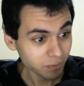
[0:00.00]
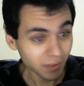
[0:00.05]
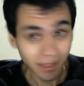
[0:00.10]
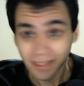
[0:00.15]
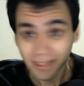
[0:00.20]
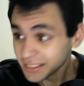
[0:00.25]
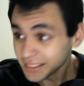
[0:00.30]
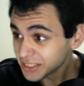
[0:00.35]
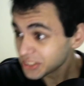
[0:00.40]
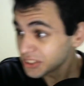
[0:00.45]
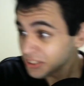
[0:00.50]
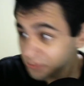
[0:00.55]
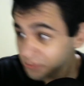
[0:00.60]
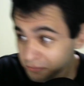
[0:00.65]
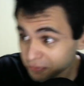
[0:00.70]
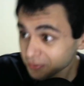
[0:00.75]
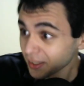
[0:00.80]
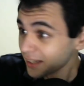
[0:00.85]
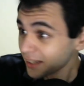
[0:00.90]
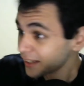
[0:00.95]
And this is a,
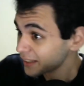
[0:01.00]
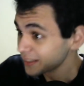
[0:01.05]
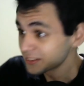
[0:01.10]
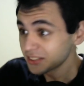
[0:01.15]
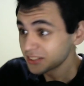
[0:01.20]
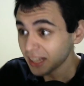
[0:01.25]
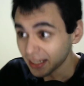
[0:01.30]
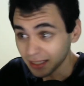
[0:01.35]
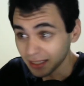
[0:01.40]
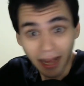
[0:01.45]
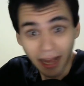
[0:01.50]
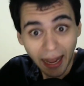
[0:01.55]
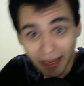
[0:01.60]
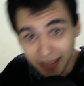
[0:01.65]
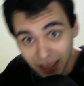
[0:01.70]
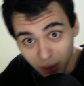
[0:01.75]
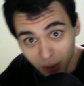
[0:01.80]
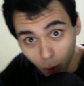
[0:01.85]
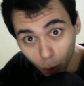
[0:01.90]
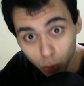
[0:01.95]
it's like I
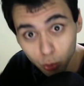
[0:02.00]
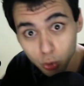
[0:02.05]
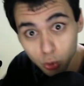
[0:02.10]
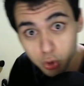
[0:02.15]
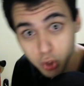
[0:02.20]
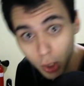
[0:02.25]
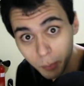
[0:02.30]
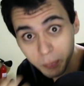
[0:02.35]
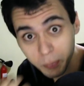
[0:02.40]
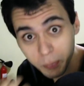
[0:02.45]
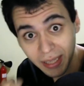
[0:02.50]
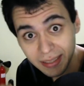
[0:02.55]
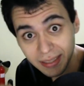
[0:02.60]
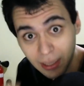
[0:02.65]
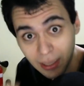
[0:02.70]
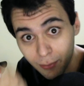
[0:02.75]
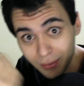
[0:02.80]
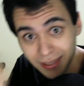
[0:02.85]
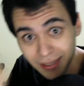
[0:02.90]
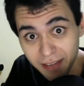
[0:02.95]
can go to shop right
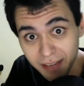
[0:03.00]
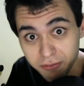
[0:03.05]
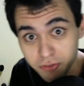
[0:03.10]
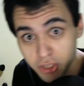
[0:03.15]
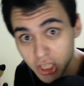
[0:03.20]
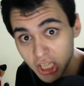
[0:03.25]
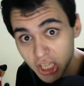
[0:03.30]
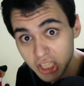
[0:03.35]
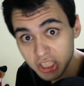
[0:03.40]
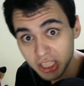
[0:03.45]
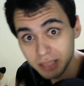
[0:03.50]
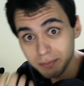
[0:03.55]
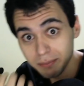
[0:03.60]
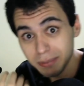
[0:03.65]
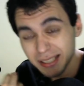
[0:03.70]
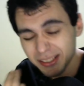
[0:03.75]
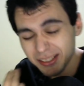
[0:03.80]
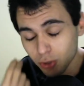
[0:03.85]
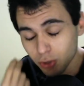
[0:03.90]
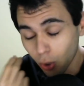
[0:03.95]
now and have cheese and
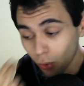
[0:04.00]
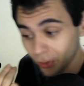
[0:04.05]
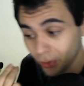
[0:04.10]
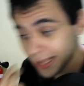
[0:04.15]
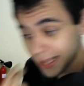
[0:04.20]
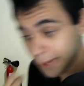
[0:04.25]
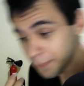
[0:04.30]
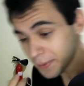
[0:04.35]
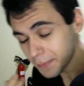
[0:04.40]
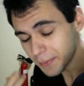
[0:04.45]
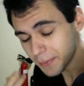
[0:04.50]
be so happy.